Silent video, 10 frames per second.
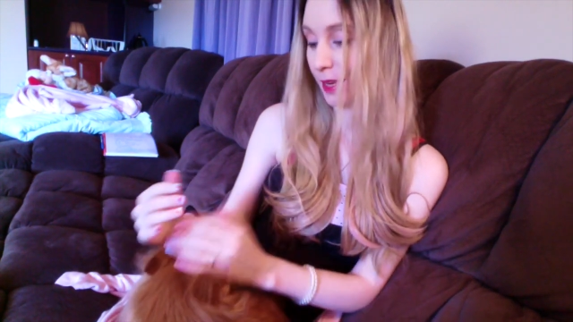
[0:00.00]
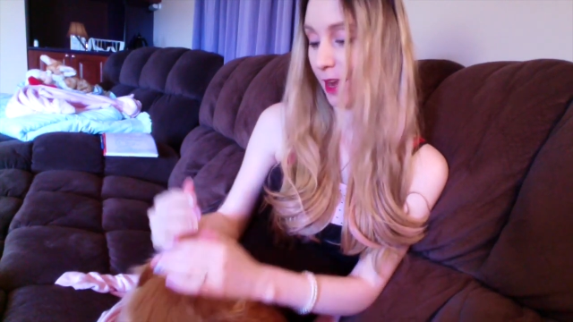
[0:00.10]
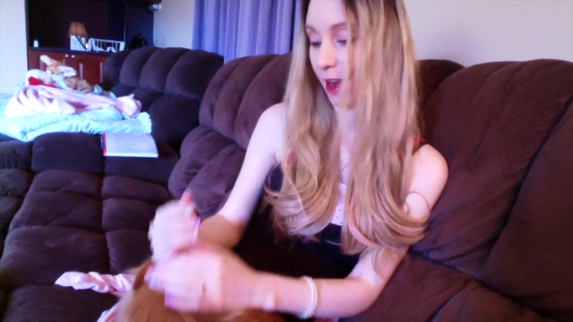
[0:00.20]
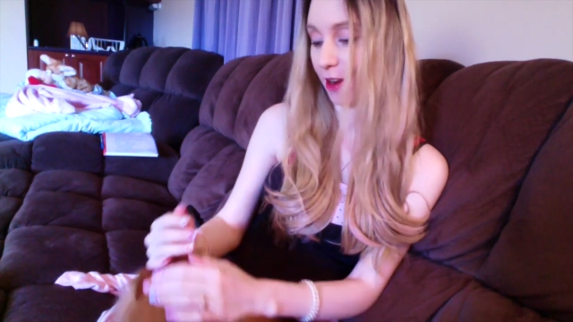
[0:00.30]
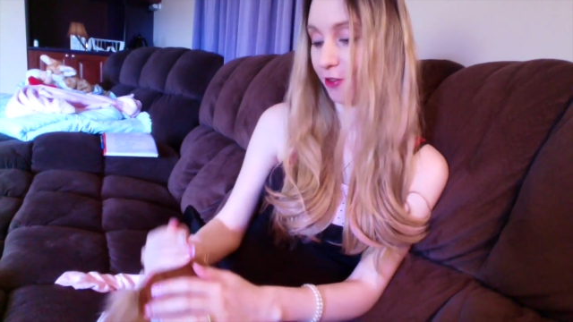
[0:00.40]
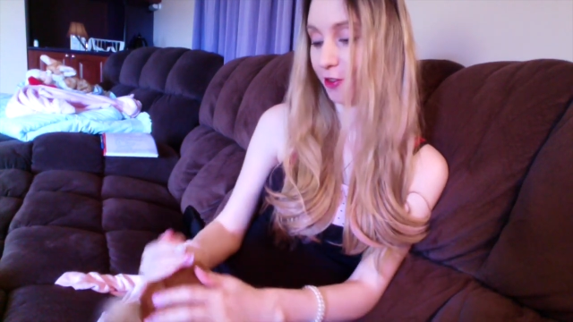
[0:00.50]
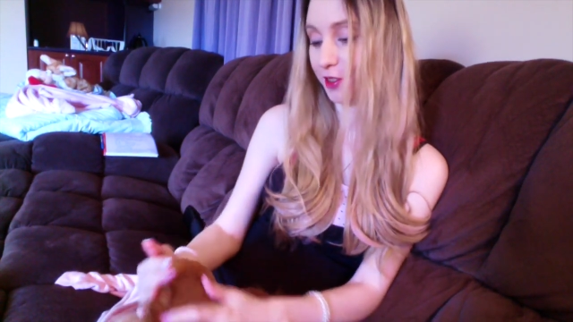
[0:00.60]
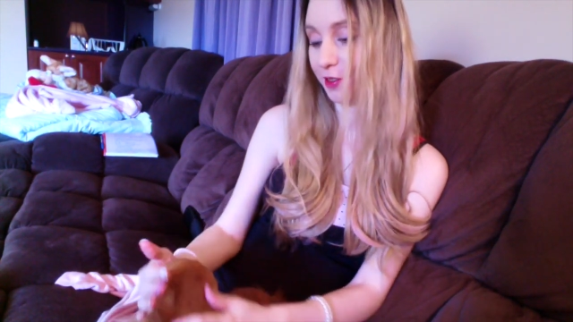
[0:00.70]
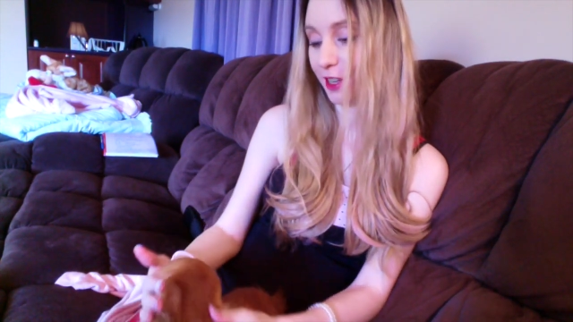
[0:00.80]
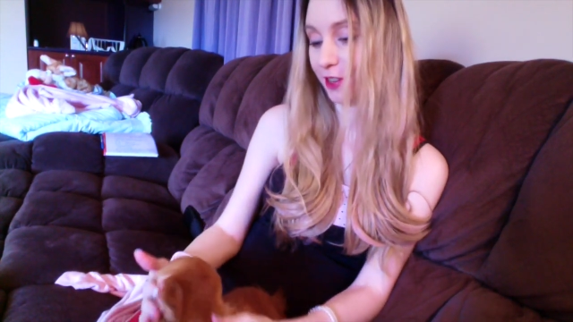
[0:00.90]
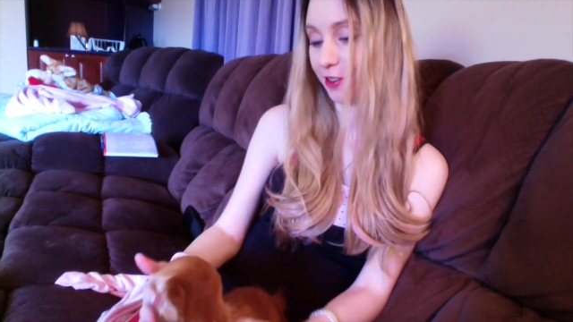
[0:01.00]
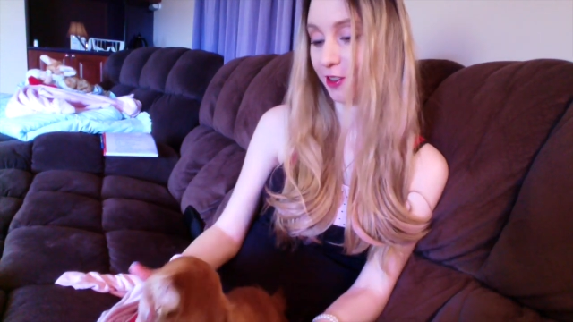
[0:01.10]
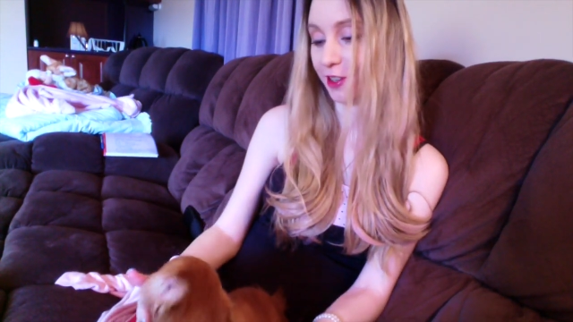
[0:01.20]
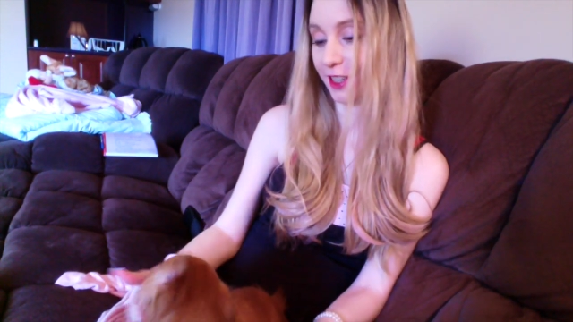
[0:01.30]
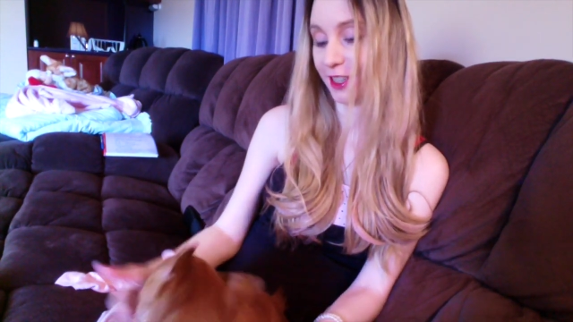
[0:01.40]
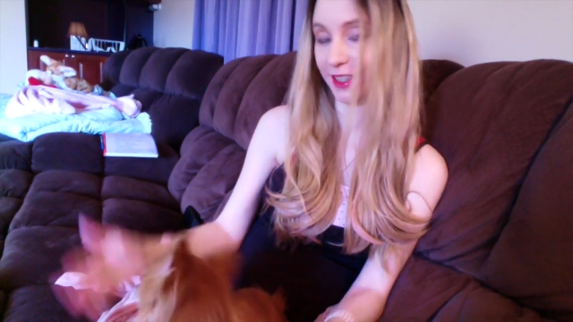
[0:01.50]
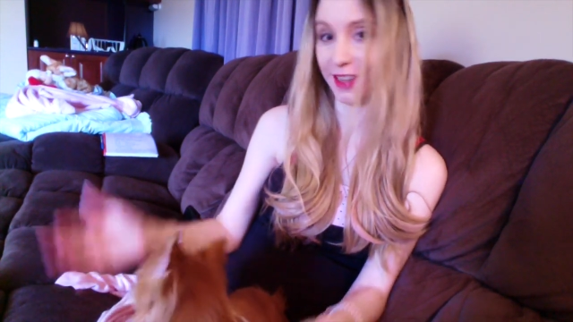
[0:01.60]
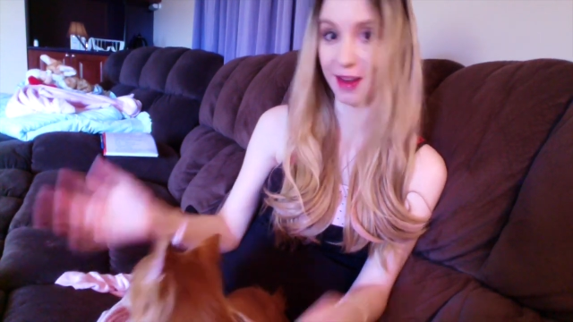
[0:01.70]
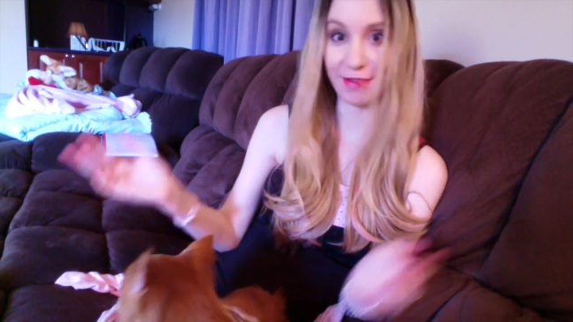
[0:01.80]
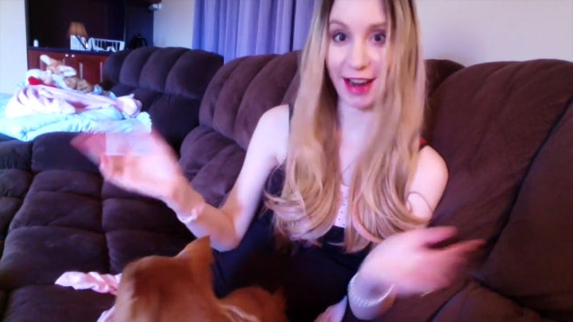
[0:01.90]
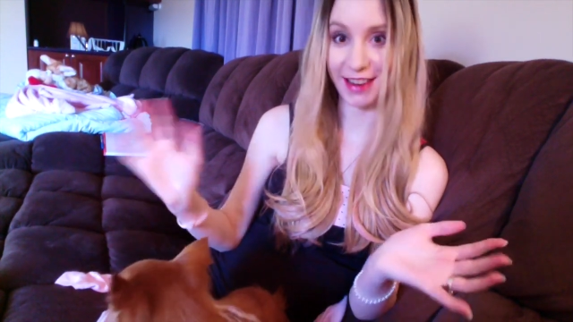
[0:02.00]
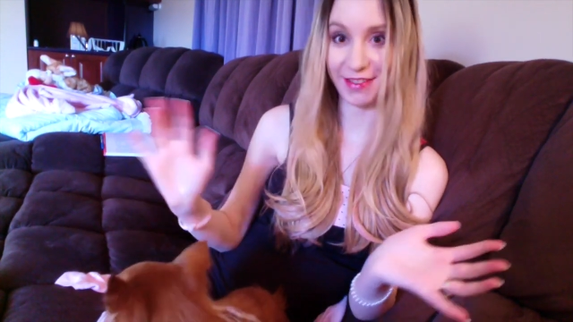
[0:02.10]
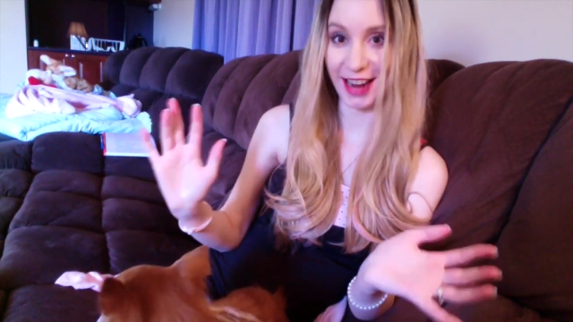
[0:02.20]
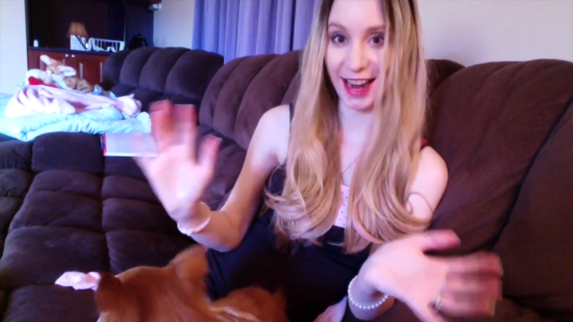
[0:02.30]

And I've also included just some random